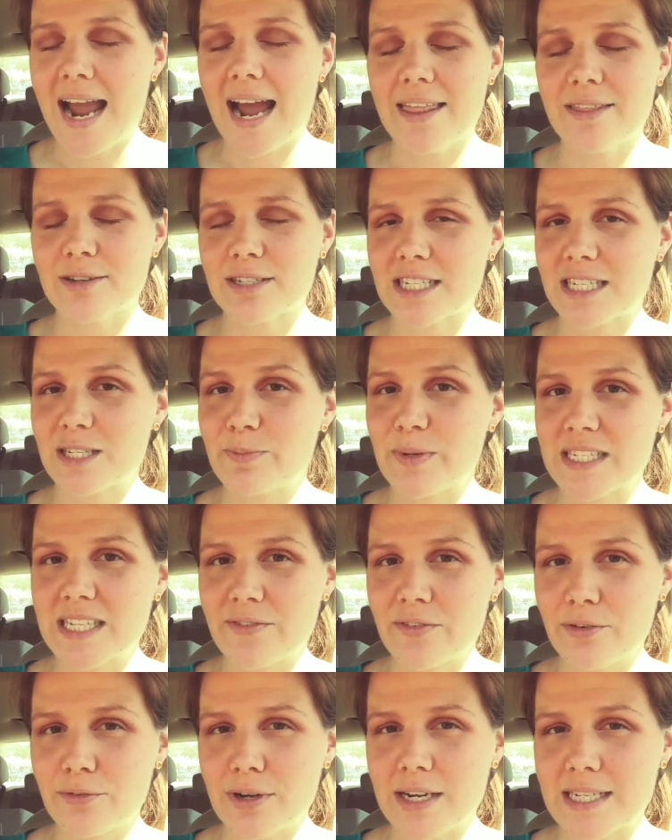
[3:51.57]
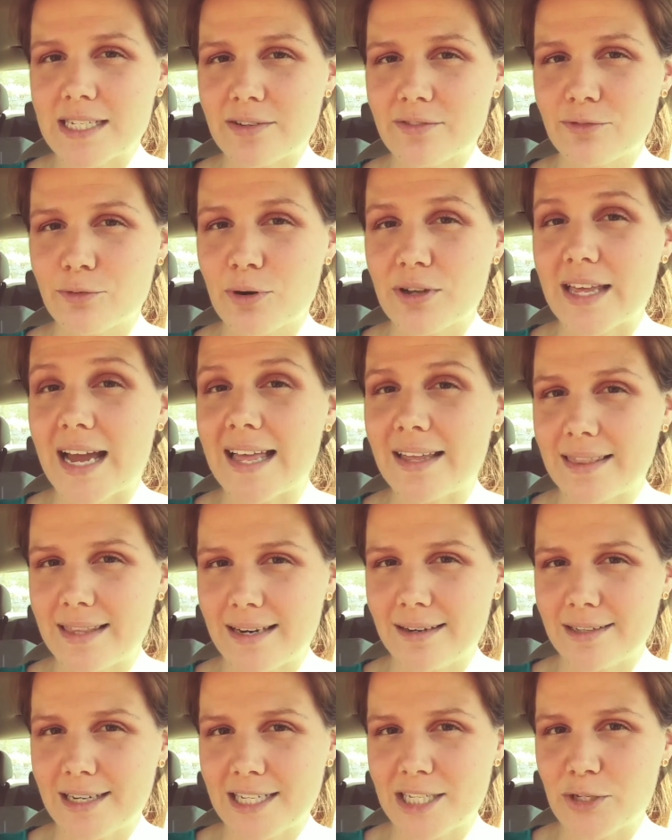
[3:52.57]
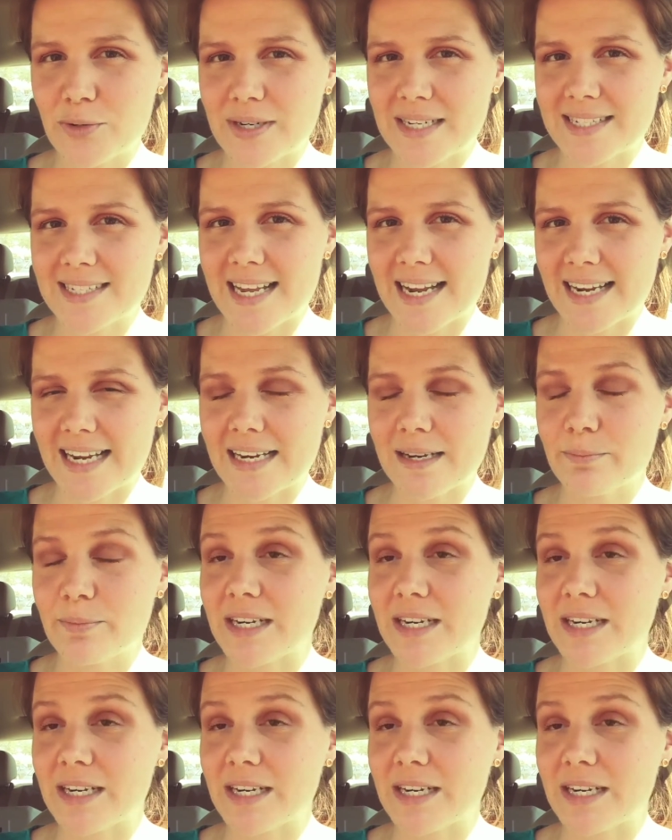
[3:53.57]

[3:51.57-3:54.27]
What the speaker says: And there's a specific reason for that that I'll get to in a second.